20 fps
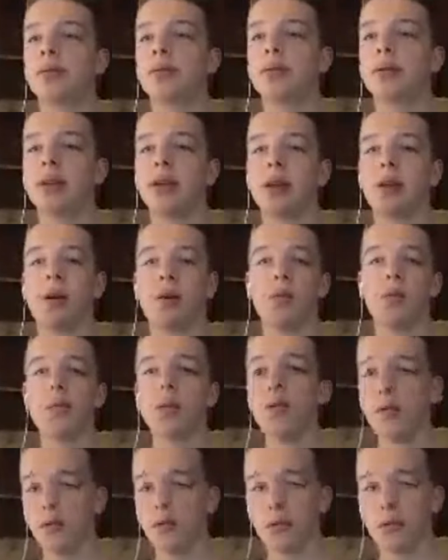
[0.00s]
move
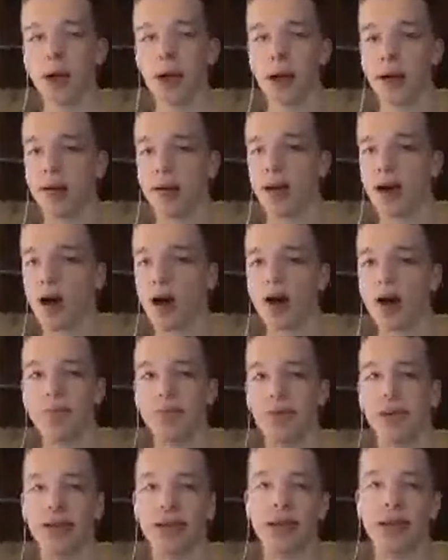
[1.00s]
around
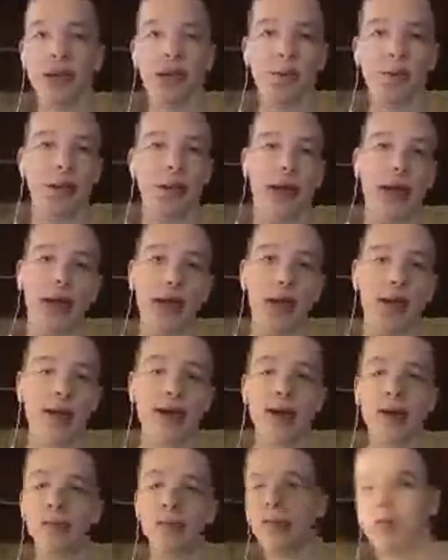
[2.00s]
objects, how to pan, how to
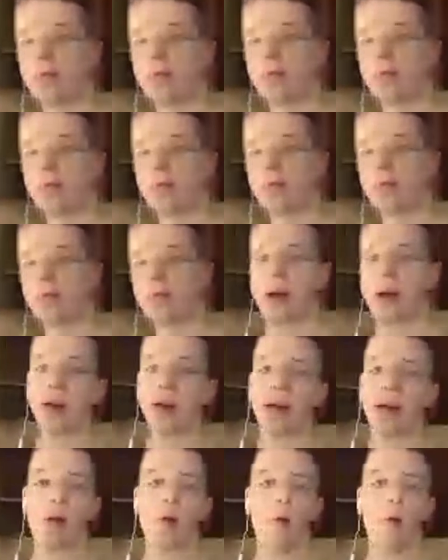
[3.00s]
move around,
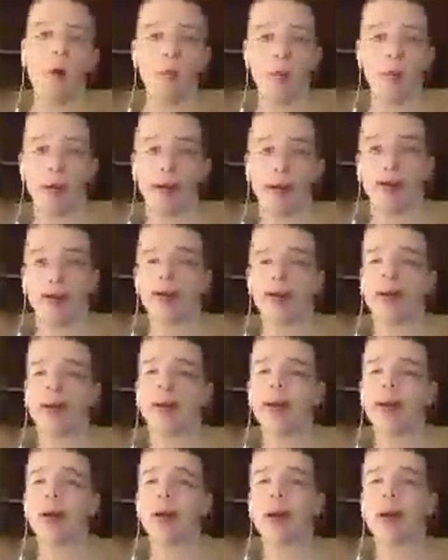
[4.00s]
orbit the
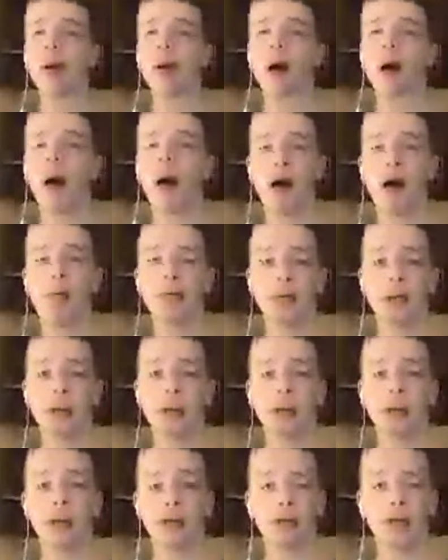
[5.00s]
object.
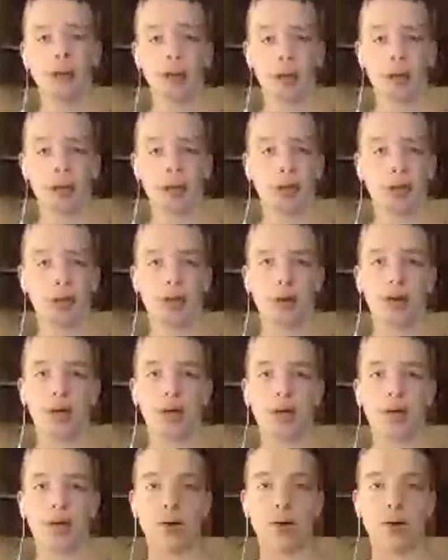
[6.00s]
So